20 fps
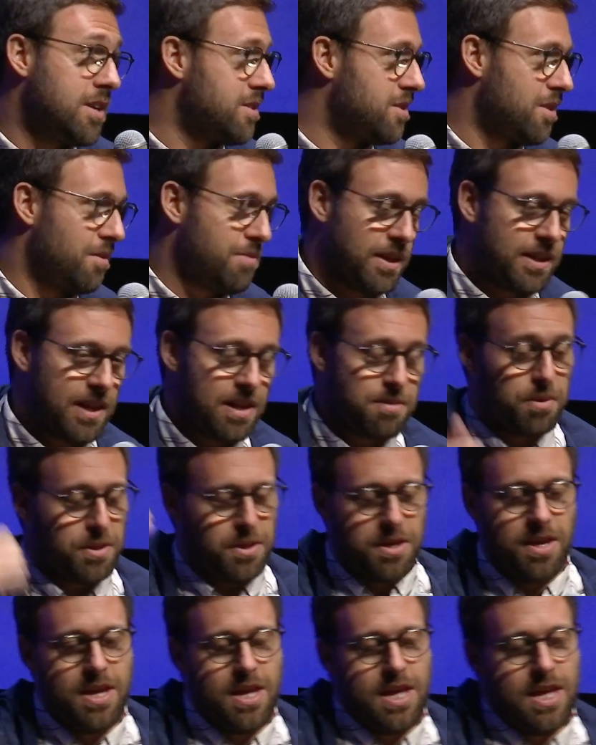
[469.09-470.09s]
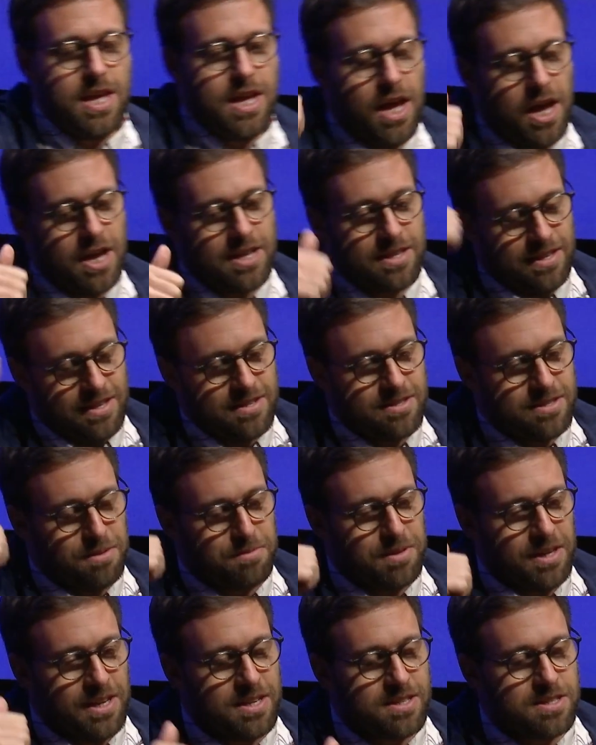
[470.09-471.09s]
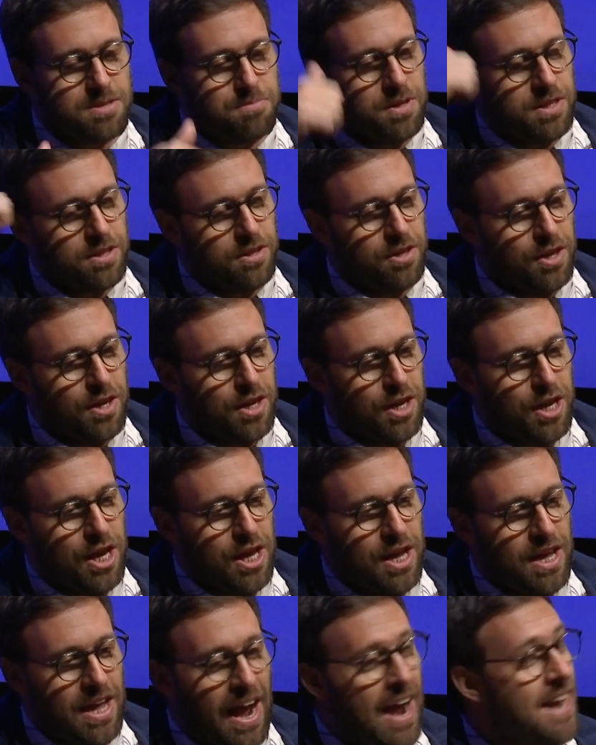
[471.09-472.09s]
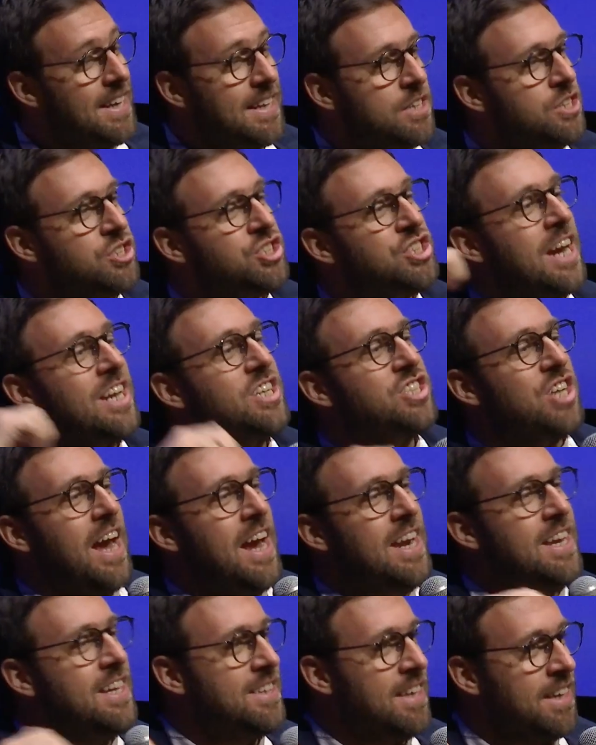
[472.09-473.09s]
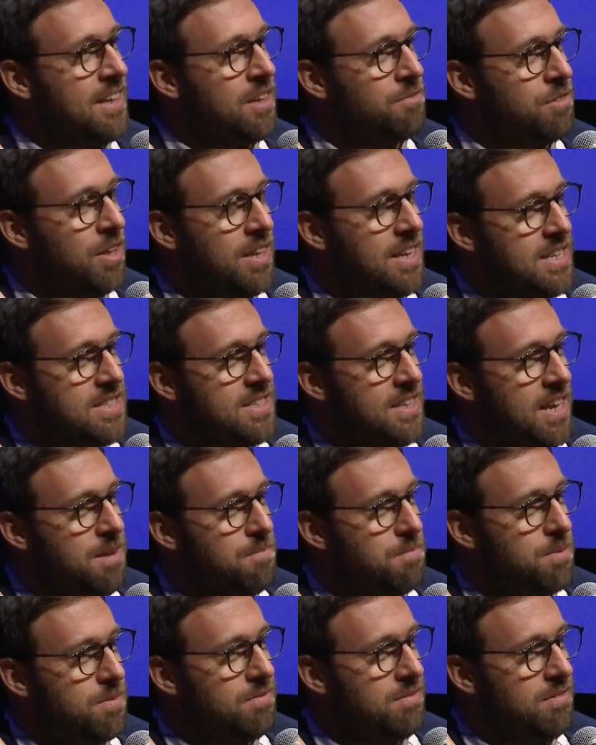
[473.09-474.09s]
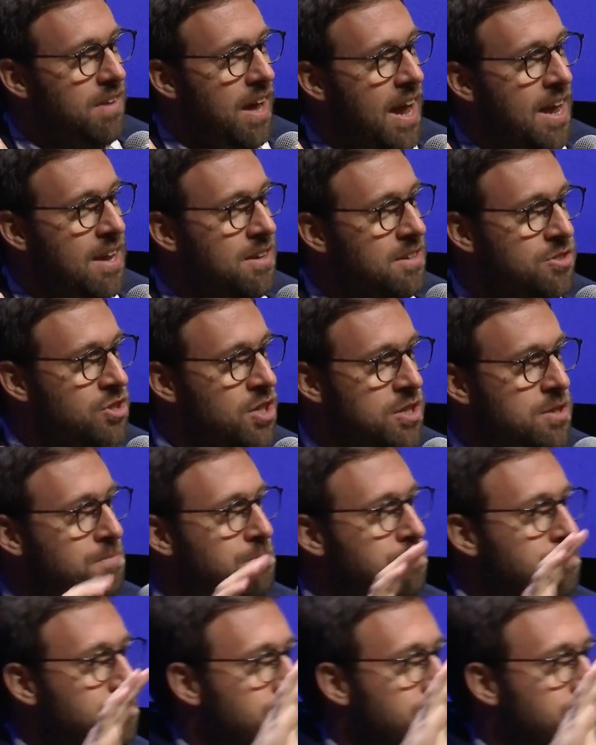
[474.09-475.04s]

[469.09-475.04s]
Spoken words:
and stuff like that. But there's something else. But I didn't change anything of the landscape. I just